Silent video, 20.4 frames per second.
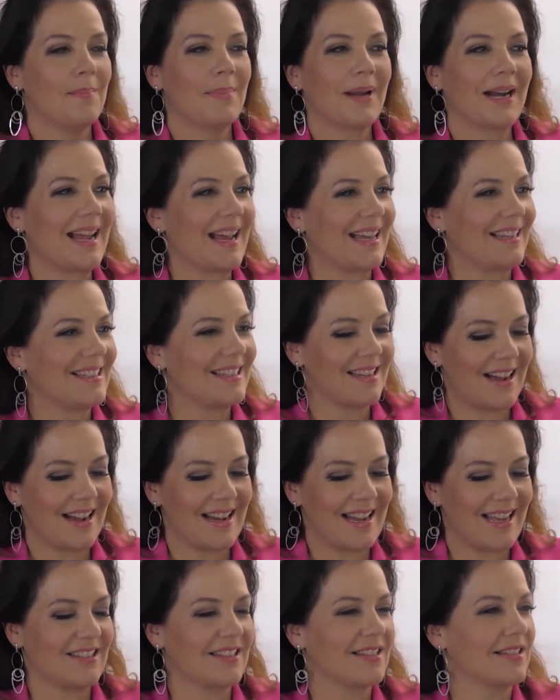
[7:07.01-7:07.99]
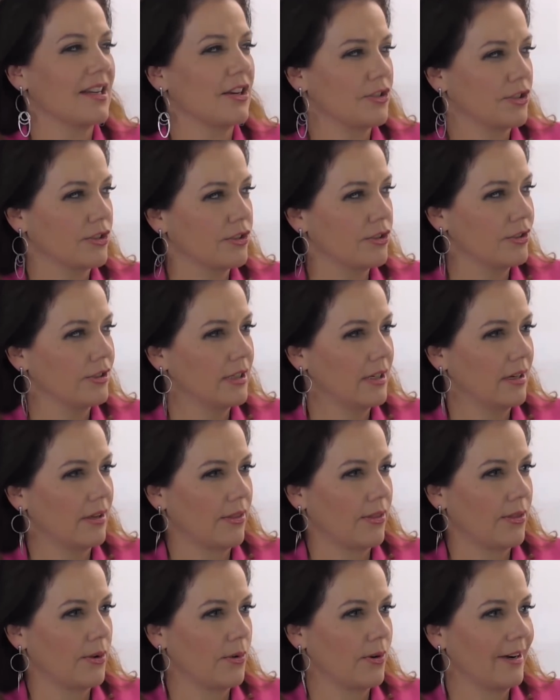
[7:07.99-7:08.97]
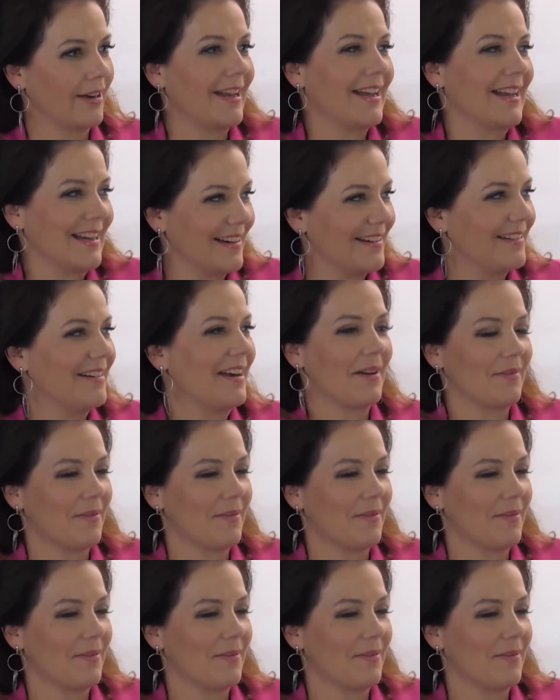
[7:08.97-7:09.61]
but I had such good authority,